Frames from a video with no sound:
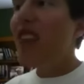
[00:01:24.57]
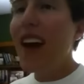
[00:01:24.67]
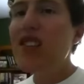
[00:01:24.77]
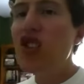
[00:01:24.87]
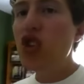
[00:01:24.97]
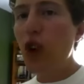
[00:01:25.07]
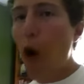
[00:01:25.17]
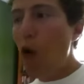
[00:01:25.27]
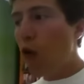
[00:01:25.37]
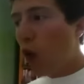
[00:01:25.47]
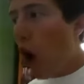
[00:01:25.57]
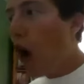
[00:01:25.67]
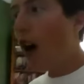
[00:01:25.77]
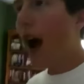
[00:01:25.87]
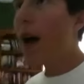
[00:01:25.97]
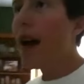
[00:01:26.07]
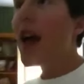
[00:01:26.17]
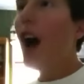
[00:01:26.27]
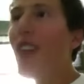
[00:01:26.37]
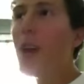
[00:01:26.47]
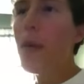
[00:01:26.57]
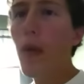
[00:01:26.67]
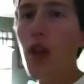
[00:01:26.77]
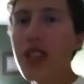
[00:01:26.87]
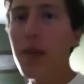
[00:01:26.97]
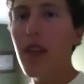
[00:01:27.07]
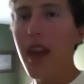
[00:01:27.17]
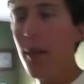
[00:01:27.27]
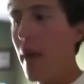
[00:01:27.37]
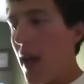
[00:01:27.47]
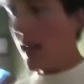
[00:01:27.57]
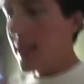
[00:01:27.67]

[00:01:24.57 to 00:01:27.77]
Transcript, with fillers: That is so wrong. I, a lot of people look to me like I'm